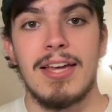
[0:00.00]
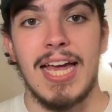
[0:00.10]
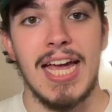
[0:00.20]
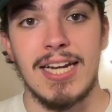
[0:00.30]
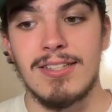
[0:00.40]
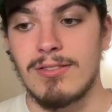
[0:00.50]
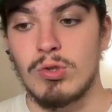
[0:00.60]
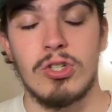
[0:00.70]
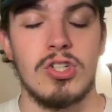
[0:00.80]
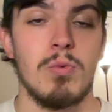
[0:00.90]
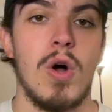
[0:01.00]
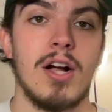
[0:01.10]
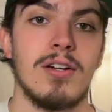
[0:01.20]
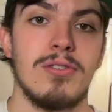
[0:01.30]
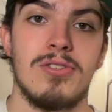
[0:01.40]
and Christian
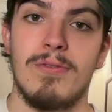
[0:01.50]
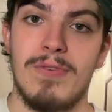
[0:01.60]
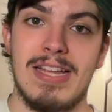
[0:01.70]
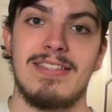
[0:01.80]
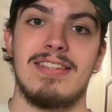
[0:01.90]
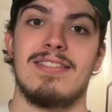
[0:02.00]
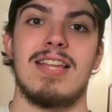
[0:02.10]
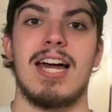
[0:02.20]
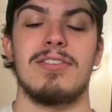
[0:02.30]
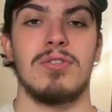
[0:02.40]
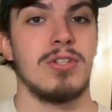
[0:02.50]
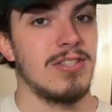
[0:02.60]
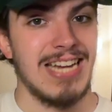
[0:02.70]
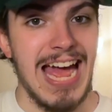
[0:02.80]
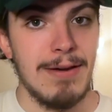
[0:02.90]
Walker's defense is not as good as
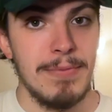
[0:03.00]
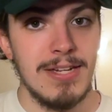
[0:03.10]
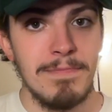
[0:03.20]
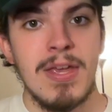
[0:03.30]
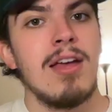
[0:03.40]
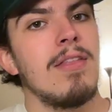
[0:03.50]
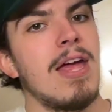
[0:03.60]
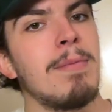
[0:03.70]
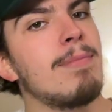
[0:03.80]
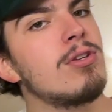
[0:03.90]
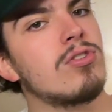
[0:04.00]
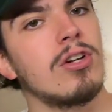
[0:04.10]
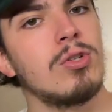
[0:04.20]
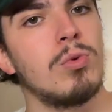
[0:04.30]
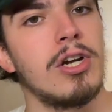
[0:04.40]
it had been, then maybe you start
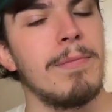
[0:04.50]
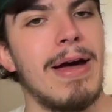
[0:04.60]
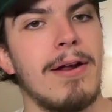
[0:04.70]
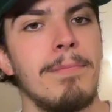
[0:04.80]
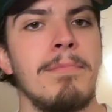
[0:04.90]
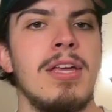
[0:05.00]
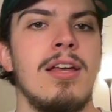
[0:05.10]
to worry about him.